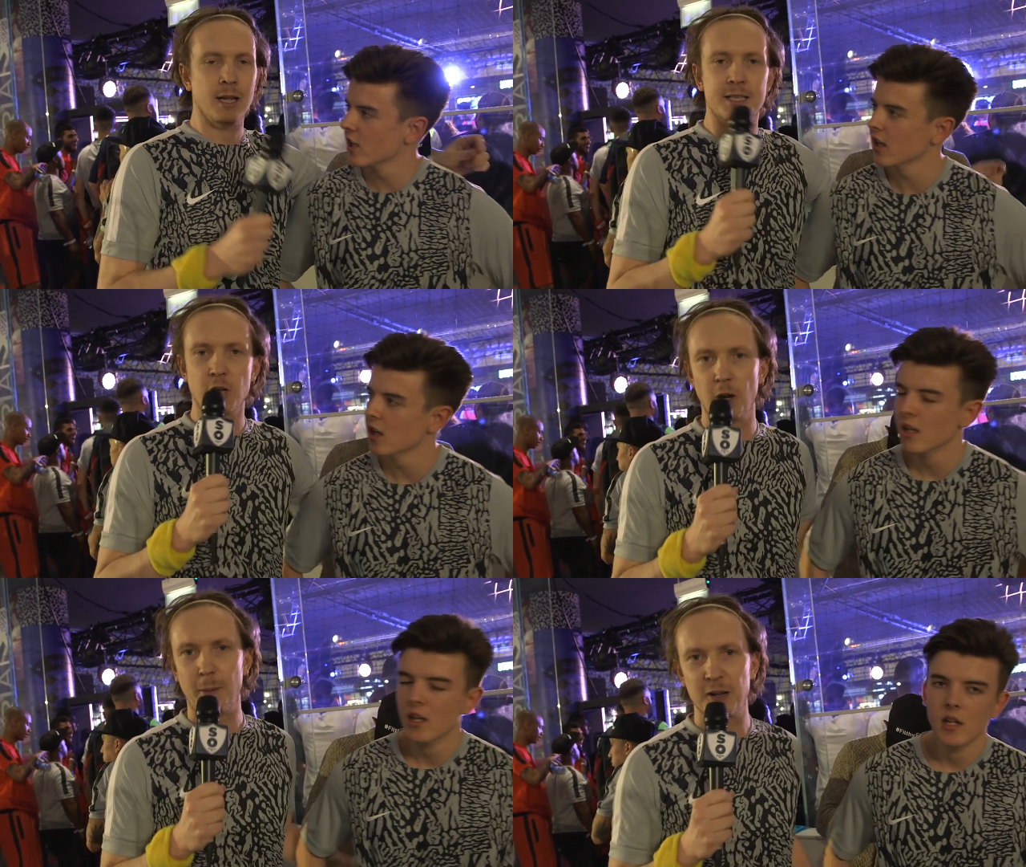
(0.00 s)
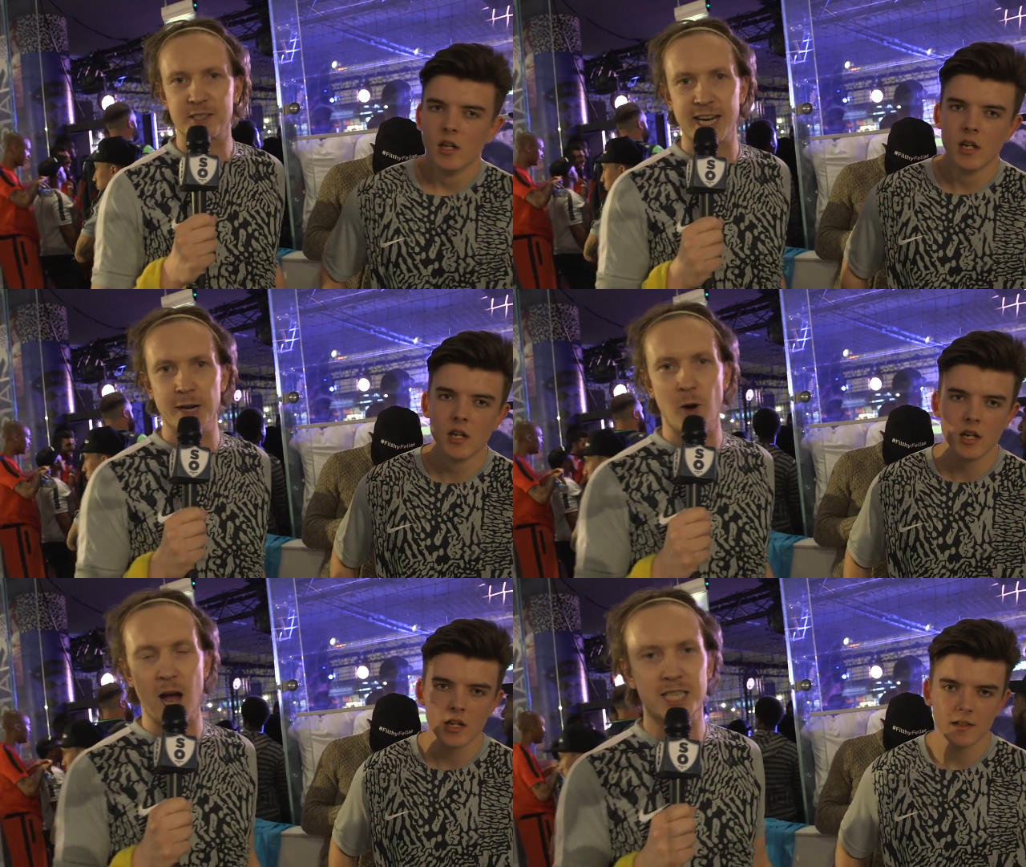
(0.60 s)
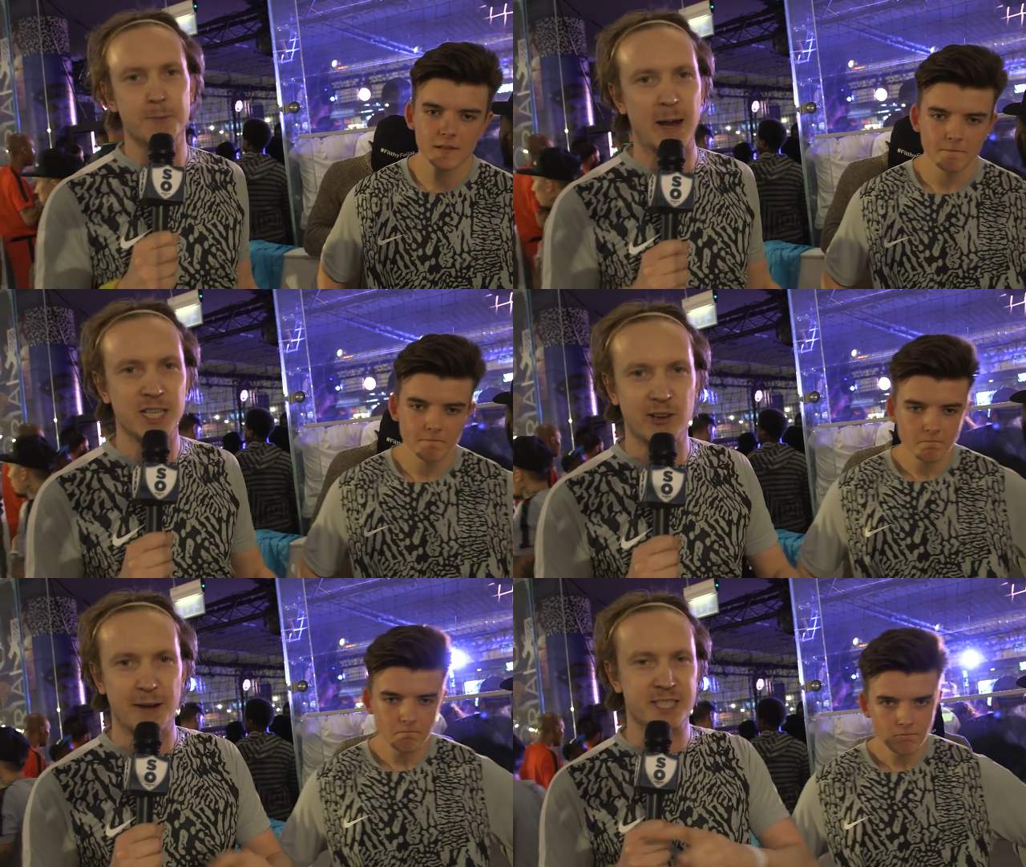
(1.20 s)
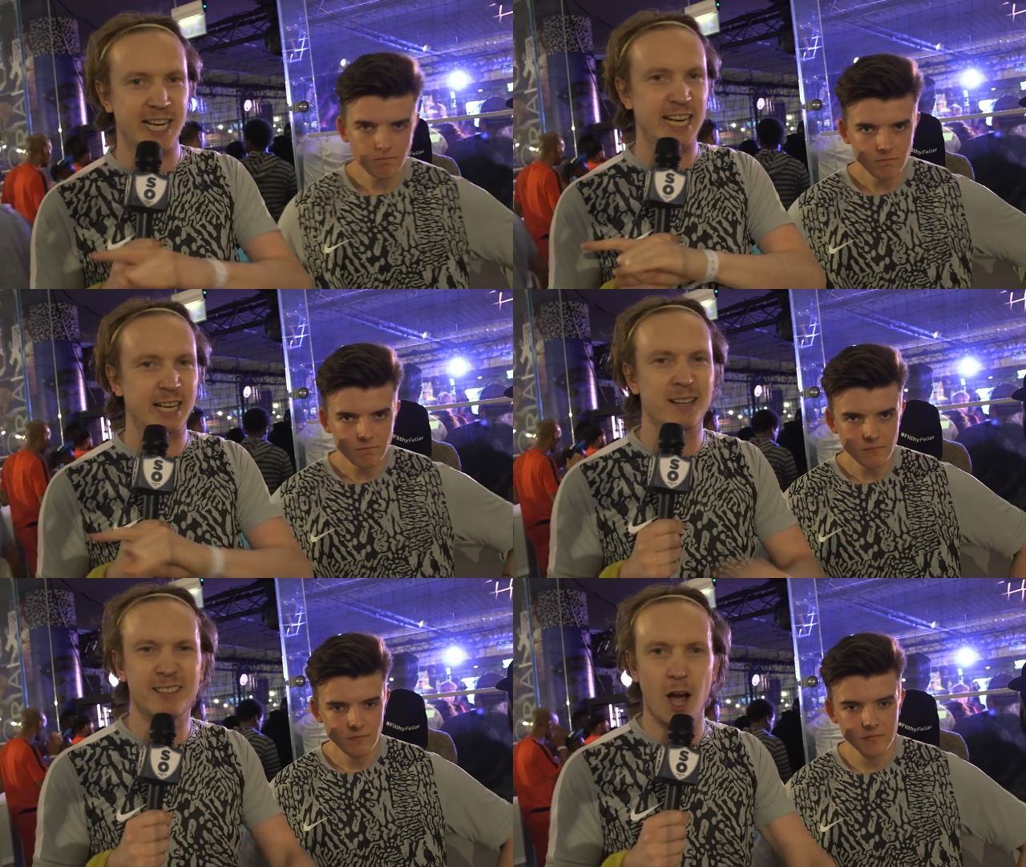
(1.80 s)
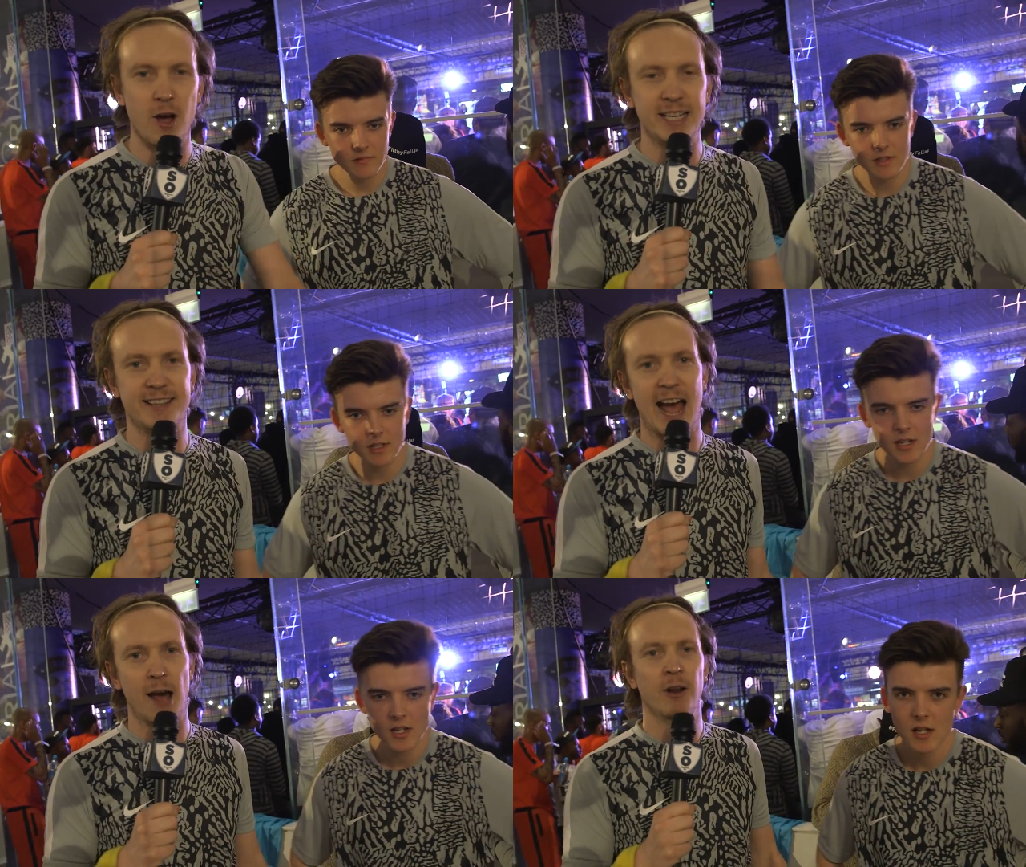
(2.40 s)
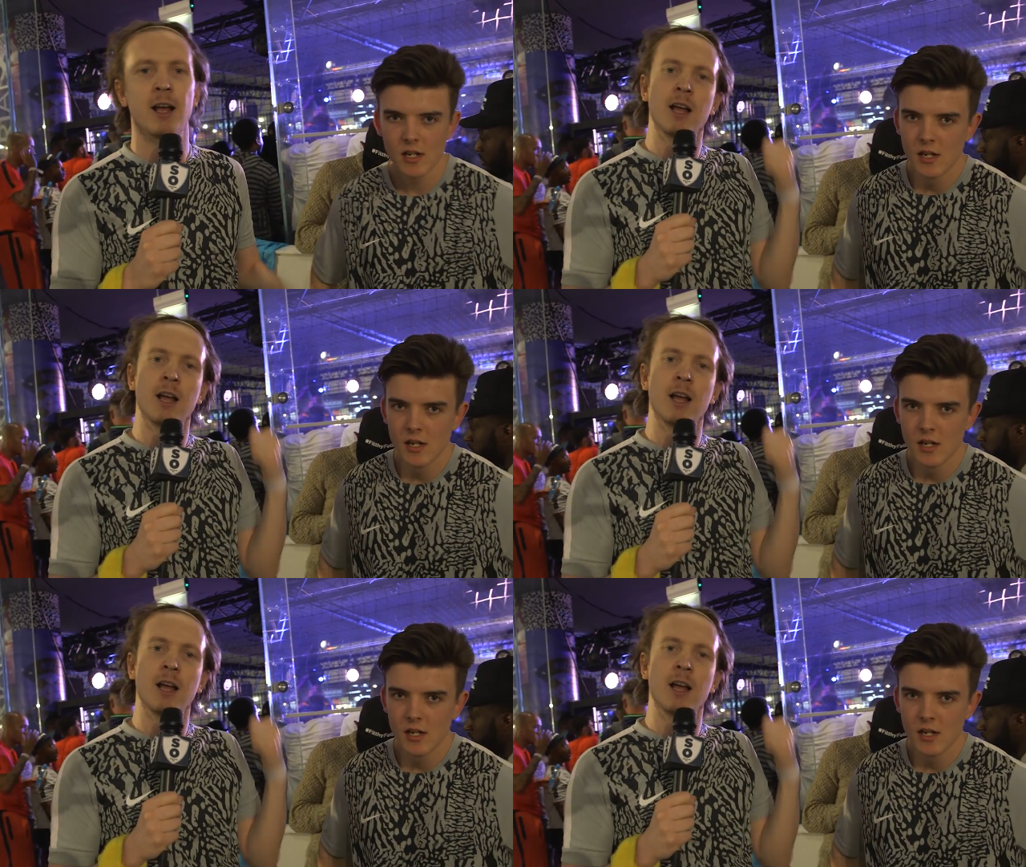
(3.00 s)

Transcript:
Speaker 1: It's all about teamwork. Spencer FC going down.